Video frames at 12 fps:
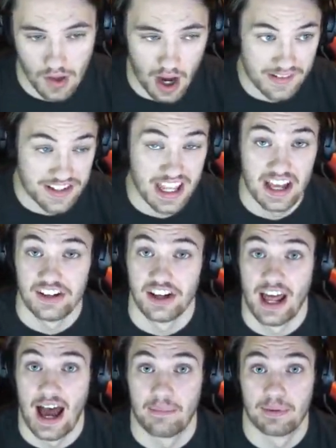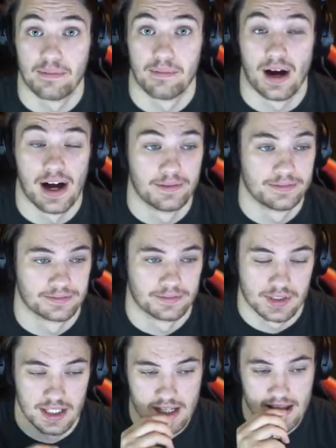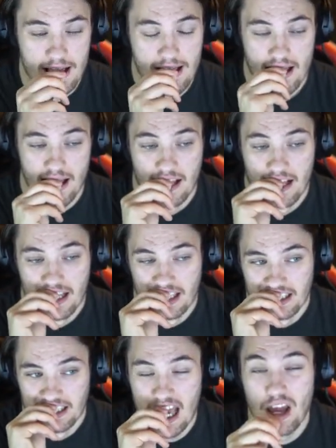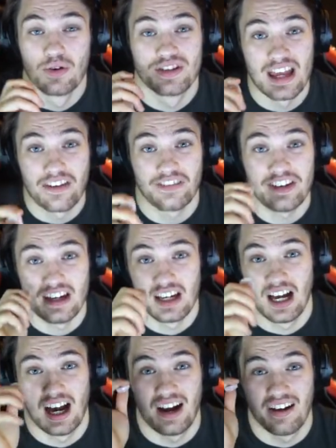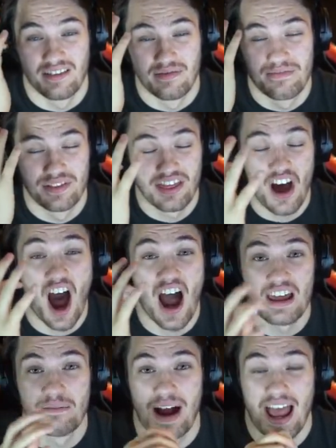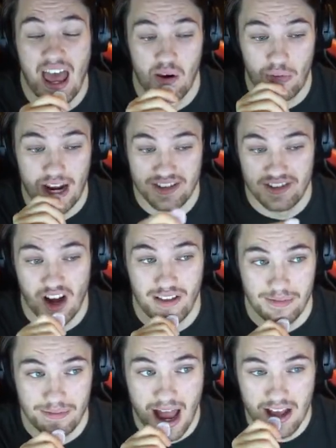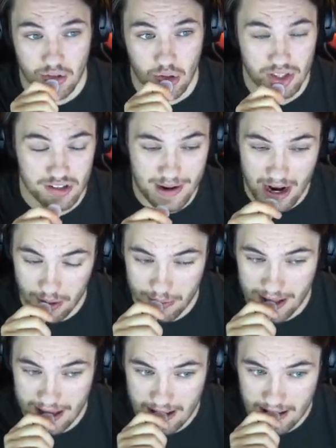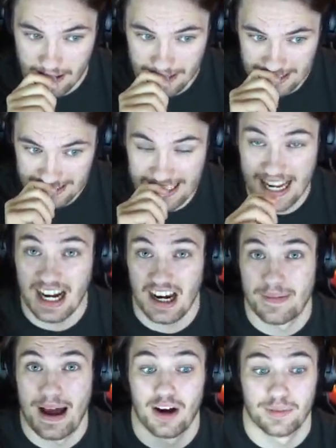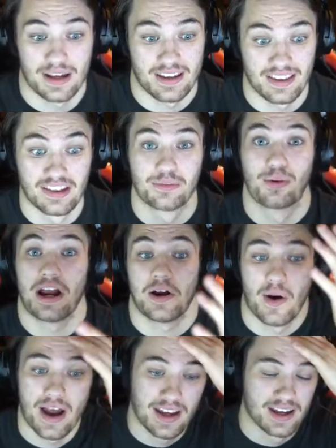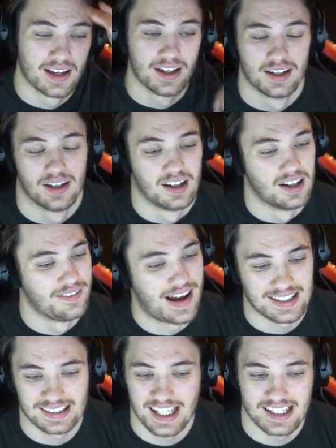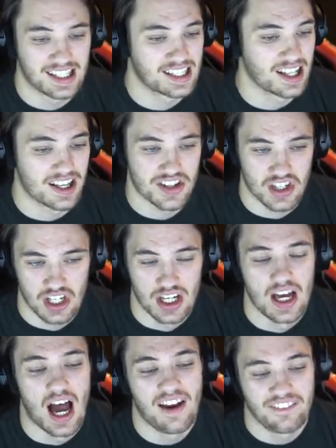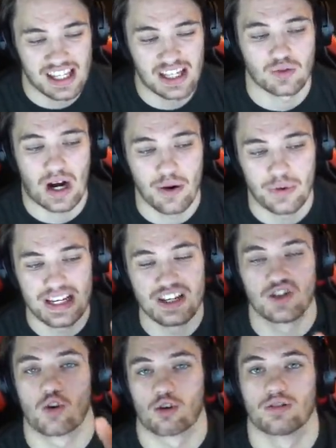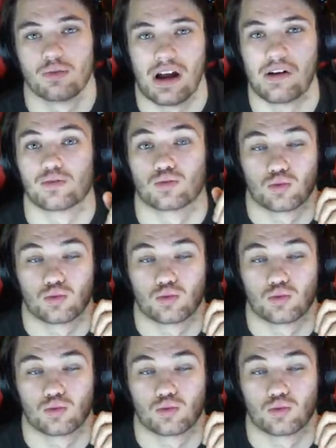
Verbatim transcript: Obviously, that didn't happen, but it was definitely a thought in my head when I saw them not scoring the power play. And then they got a power play. Then the breakaway. That's left and clutch. I feel like right when he scored, right